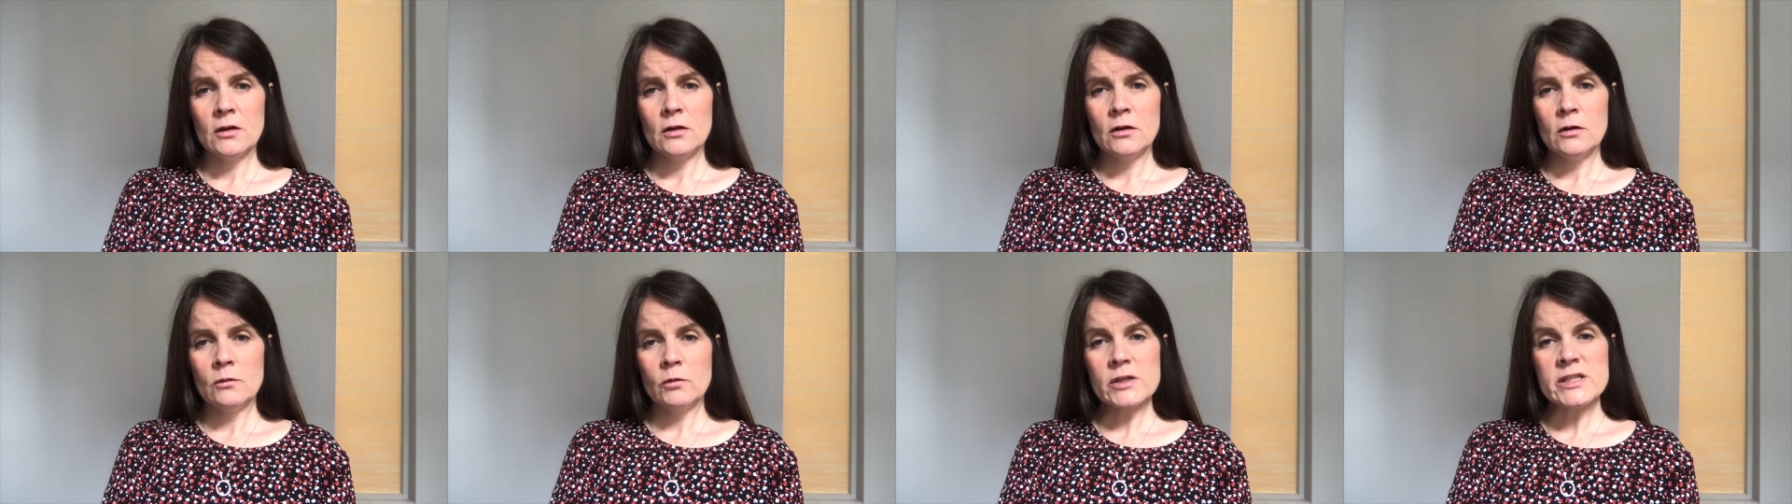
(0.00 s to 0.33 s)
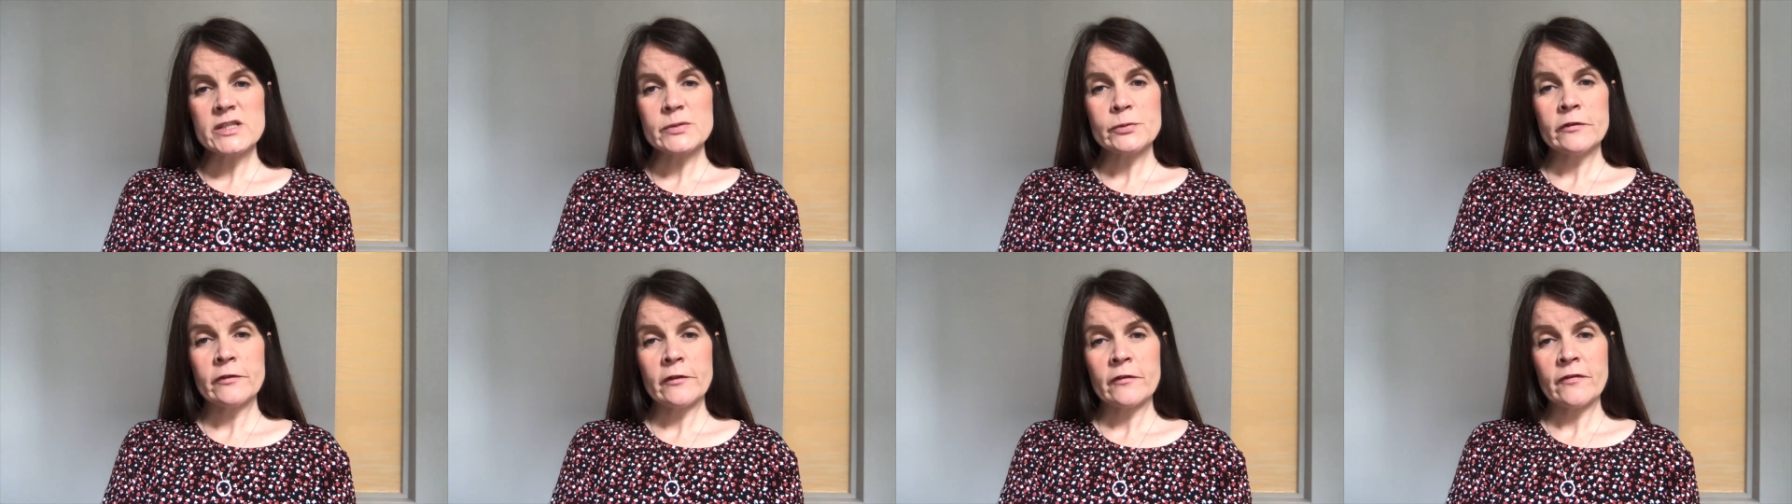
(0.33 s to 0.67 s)

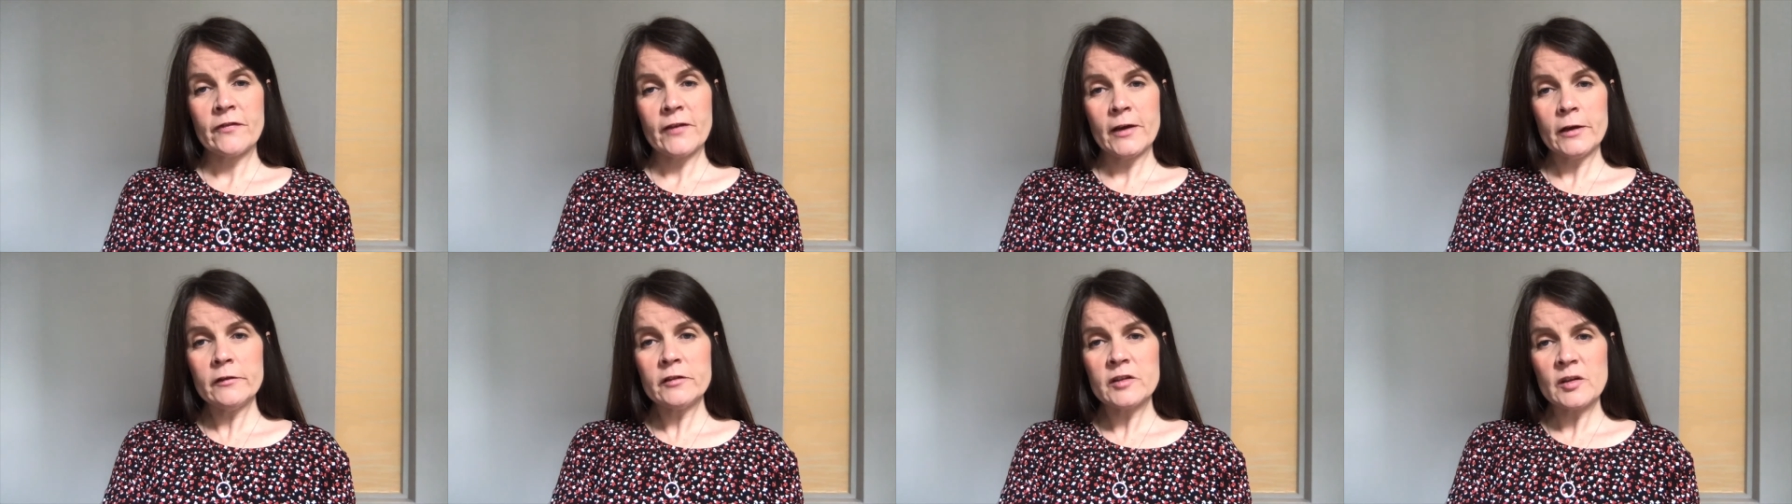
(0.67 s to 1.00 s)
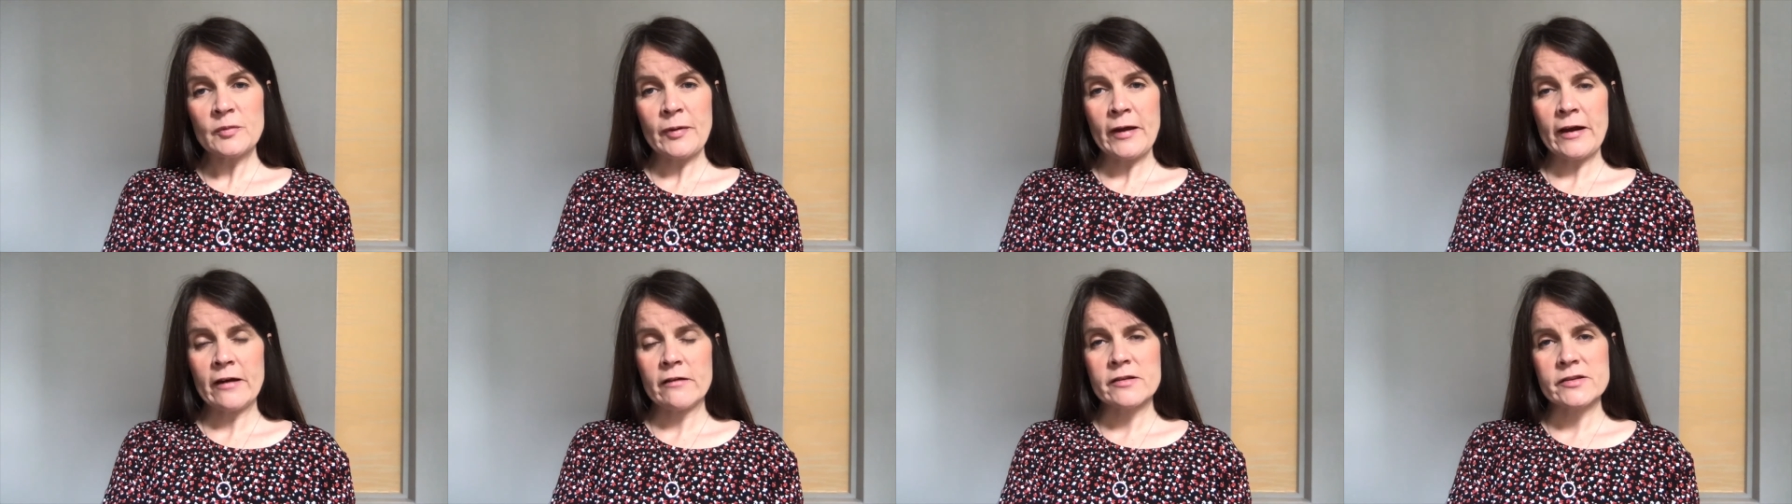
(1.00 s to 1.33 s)
Once we've found the
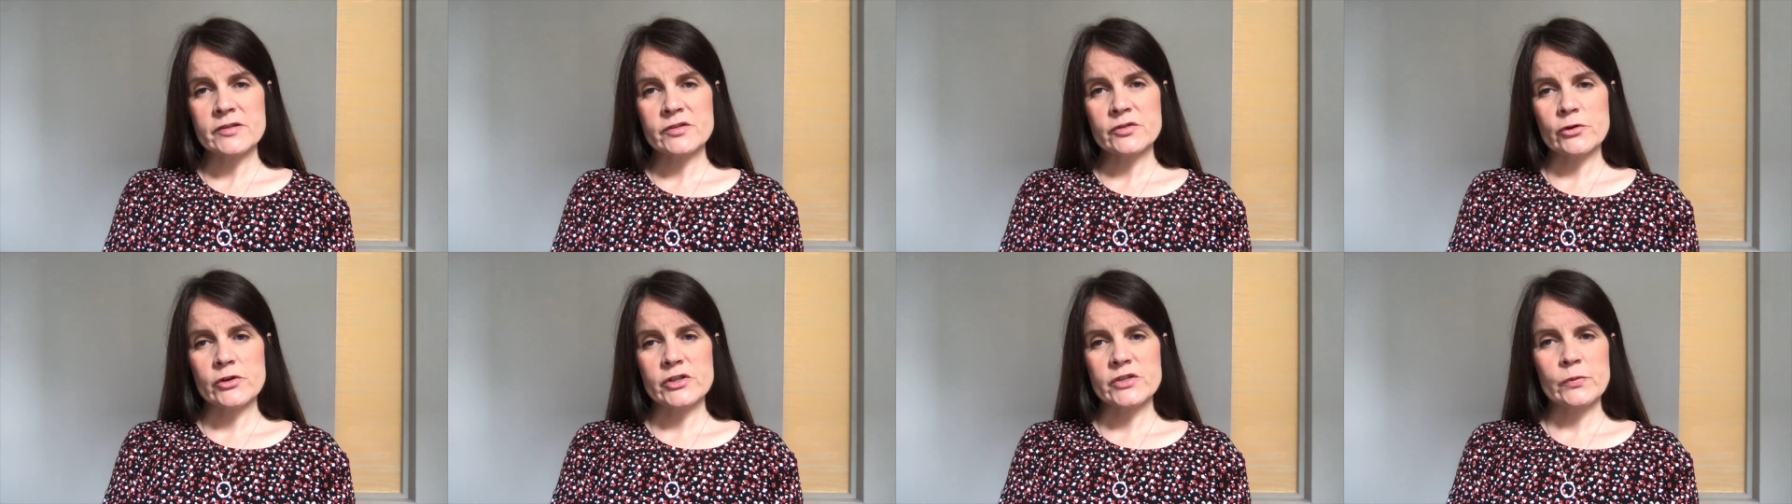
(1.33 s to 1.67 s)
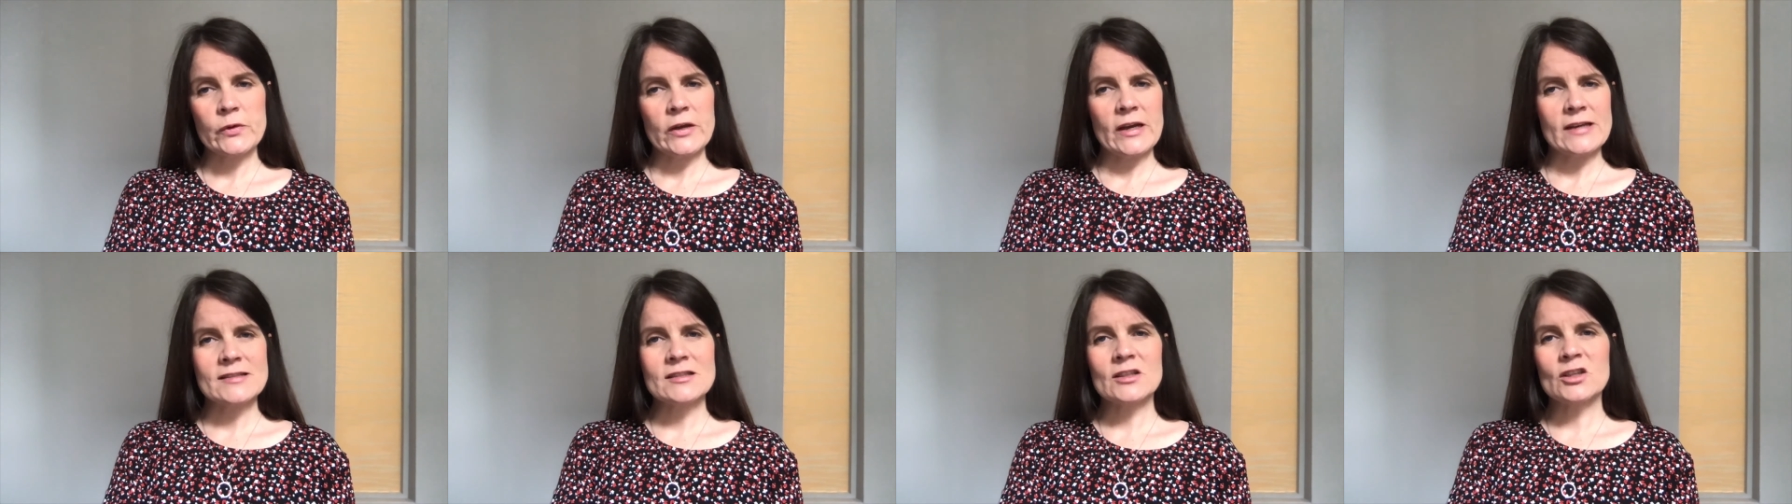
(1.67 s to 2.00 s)
apparent source,
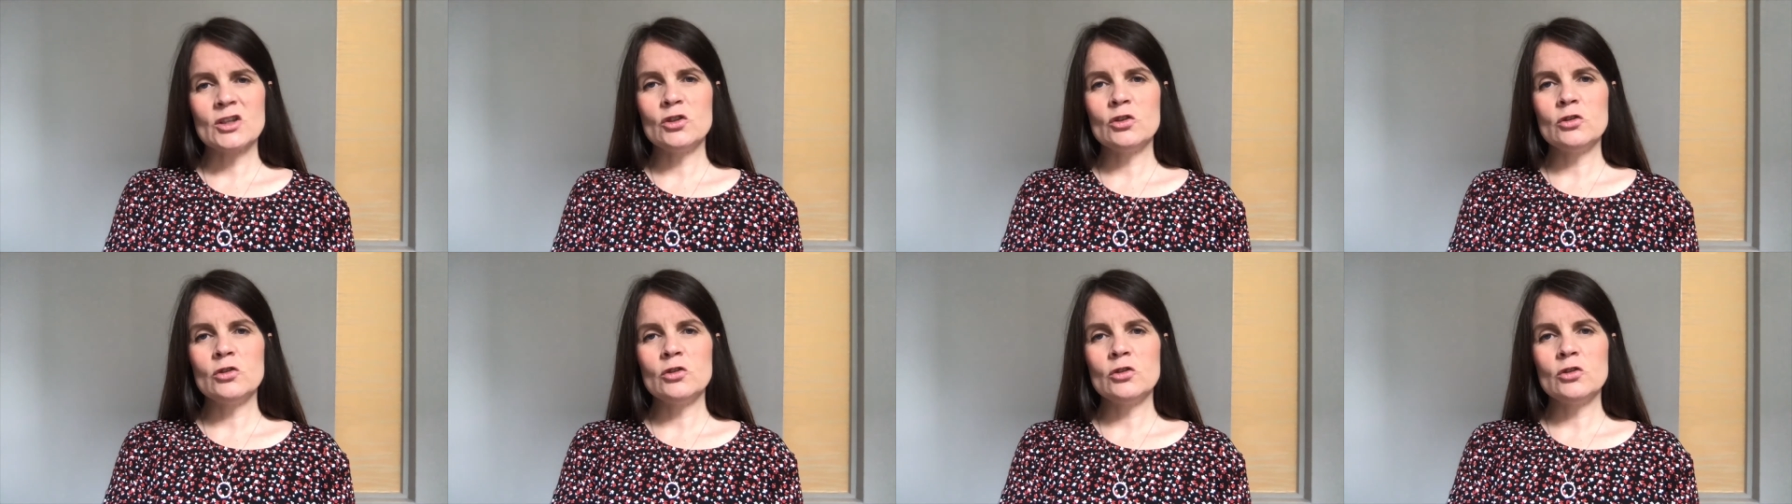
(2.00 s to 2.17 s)
we ask